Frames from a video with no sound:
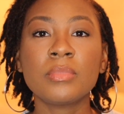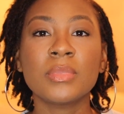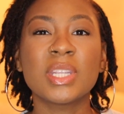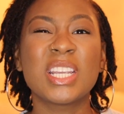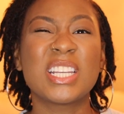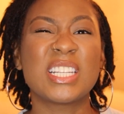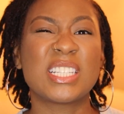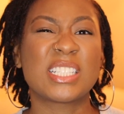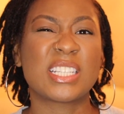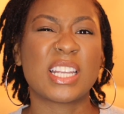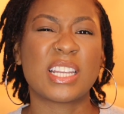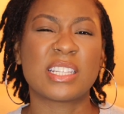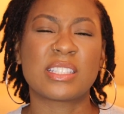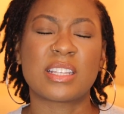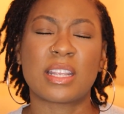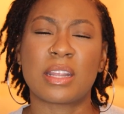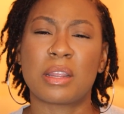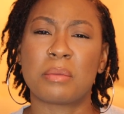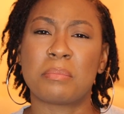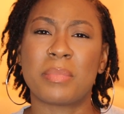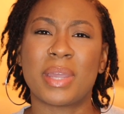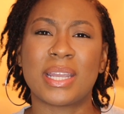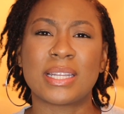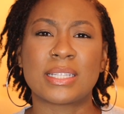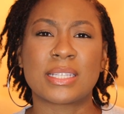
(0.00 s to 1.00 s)
He said that
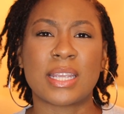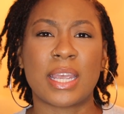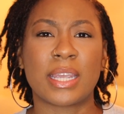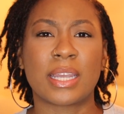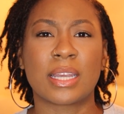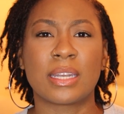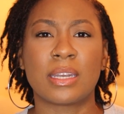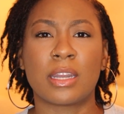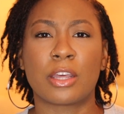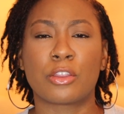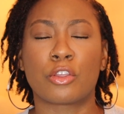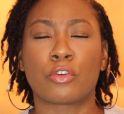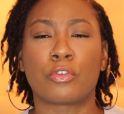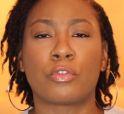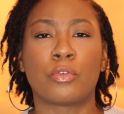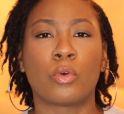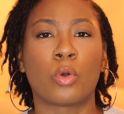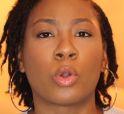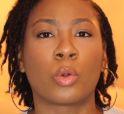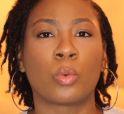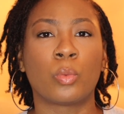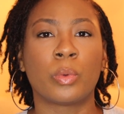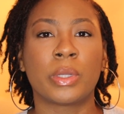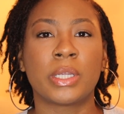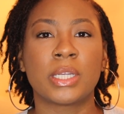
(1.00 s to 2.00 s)
it may take another
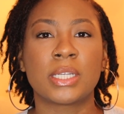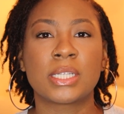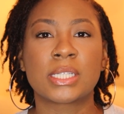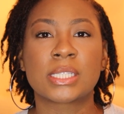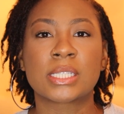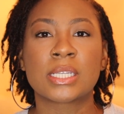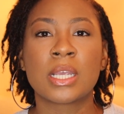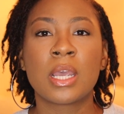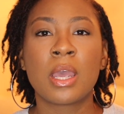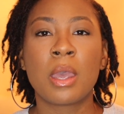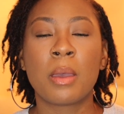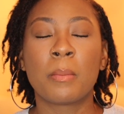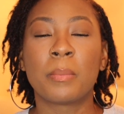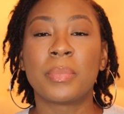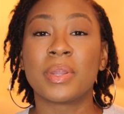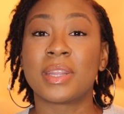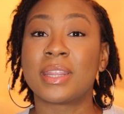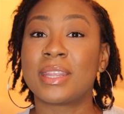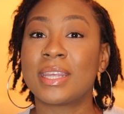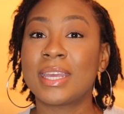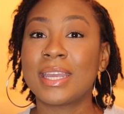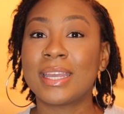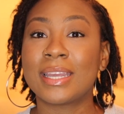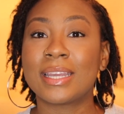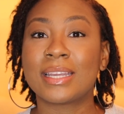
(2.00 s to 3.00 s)
4 weeks, but
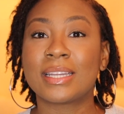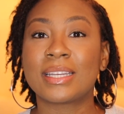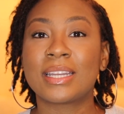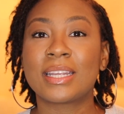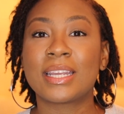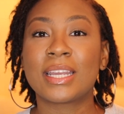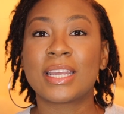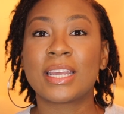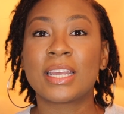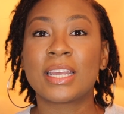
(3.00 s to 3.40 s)
then